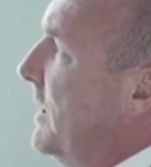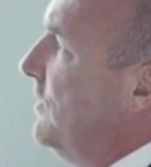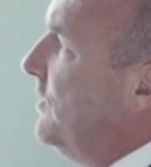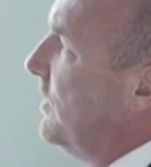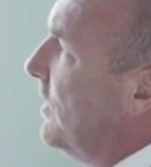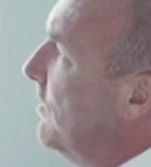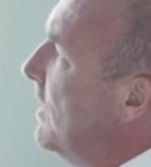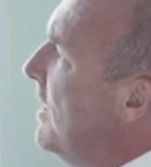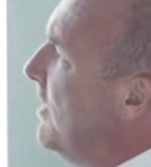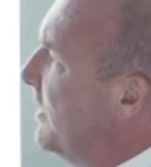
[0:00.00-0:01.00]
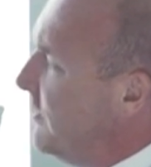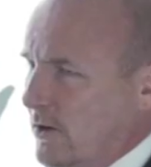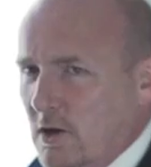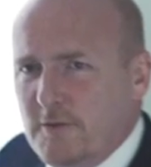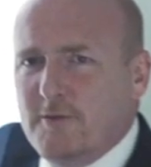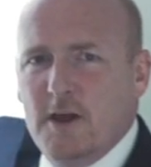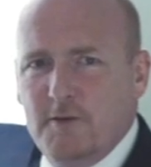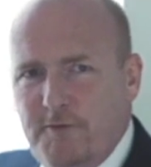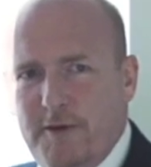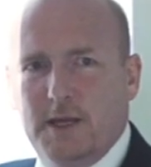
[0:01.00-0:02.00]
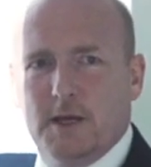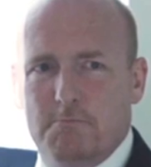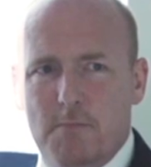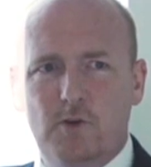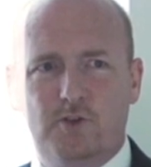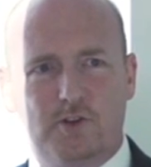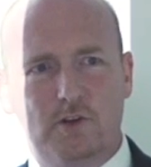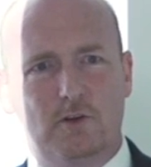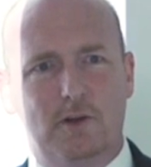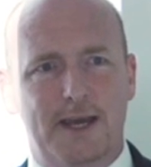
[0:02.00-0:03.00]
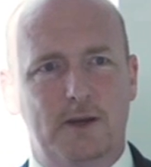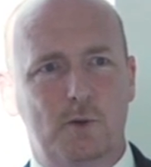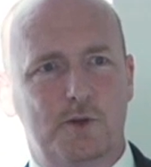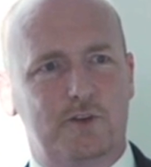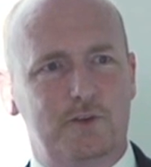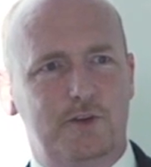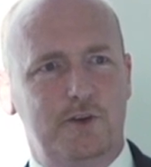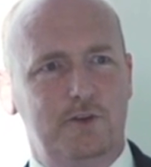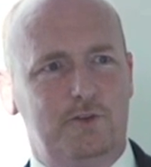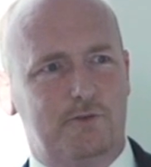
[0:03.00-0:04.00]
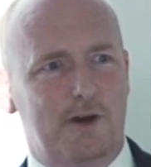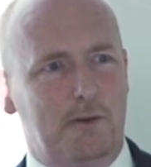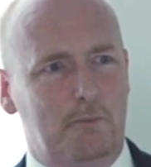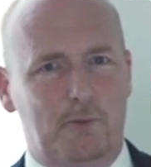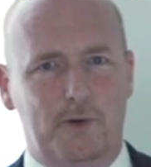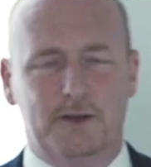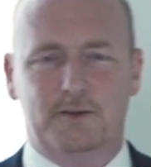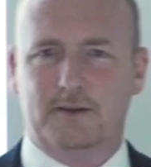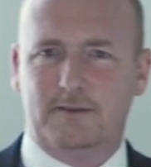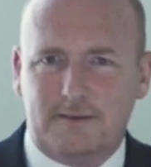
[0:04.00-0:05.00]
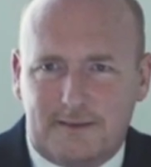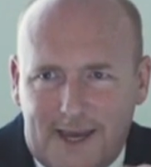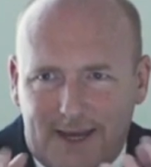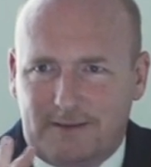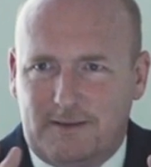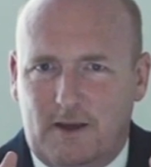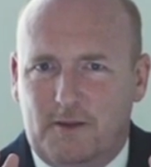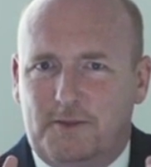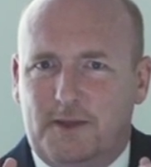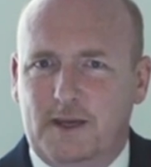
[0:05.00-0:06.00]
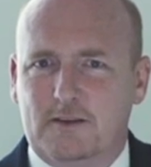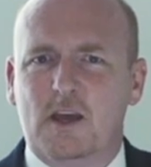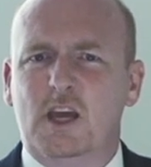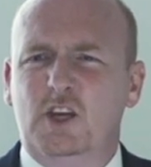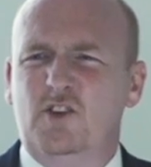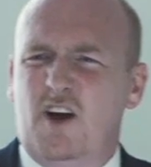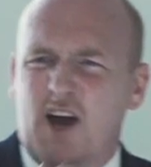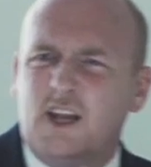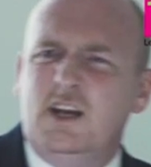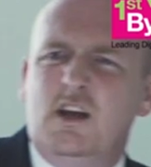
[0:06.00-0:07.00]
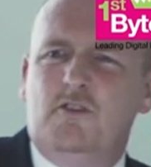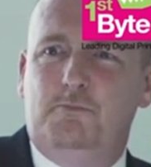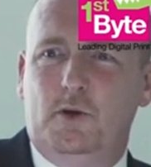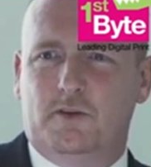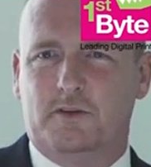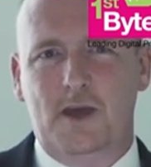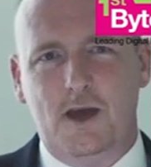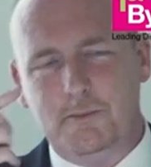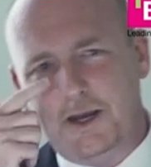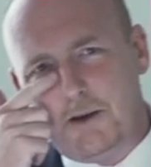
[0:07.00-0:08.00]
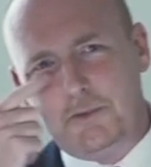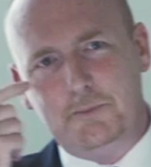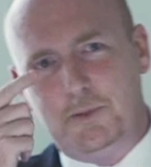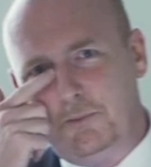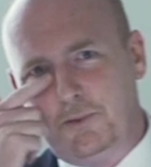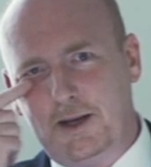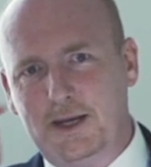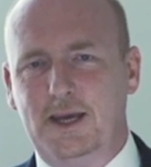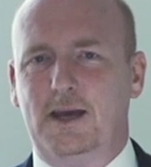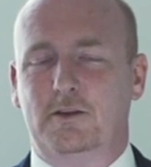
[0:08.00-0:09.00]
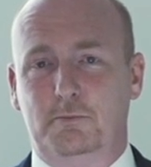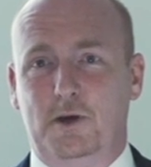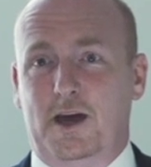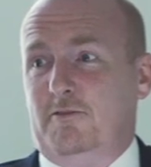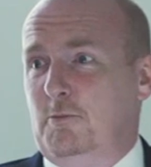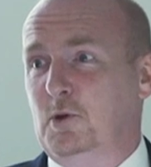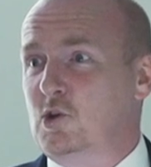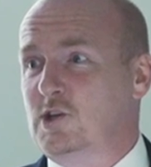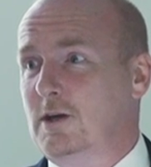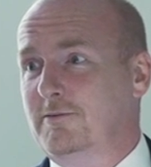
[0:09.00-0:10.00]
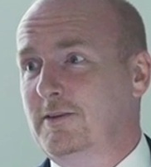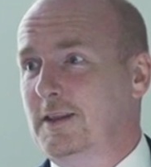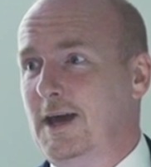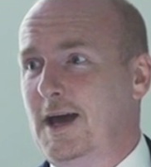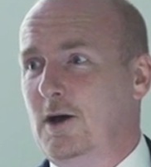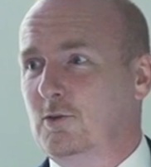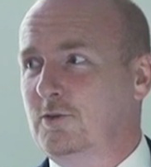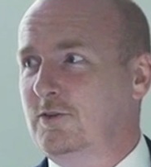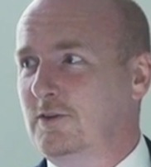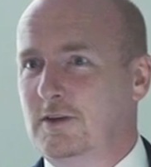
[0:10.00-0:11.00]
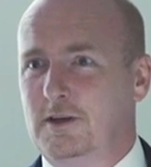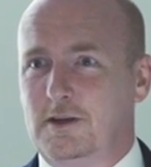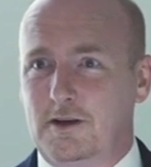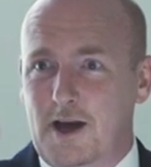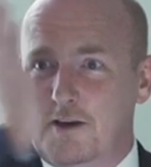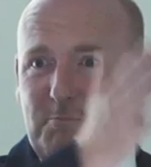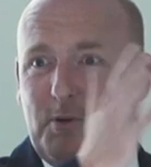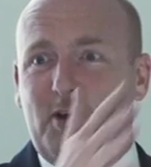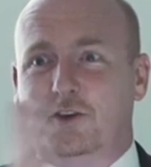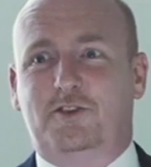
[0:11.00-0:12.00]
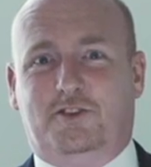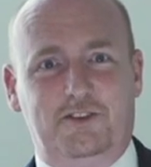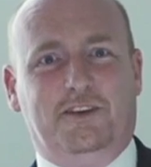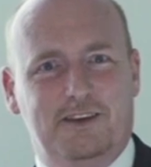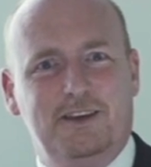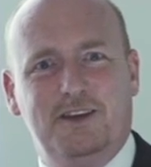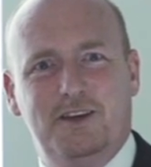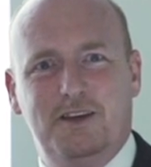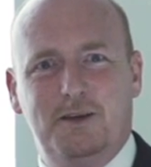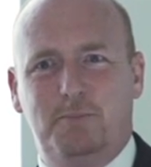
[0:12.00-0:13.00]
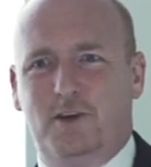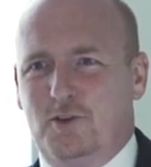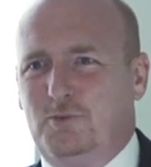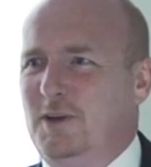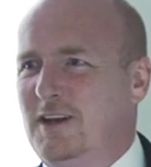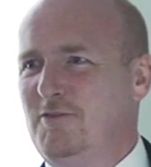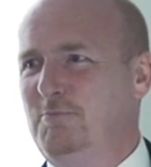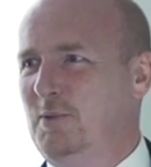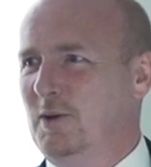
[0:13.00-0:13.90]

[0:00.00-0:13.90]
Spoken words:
mean to you? There's a lot of very emotional language that's used around print. It's a tactile thing. It's, you know, I love books. I mean, how many people in here have a bookshelf in their house? You know, have books? Because we love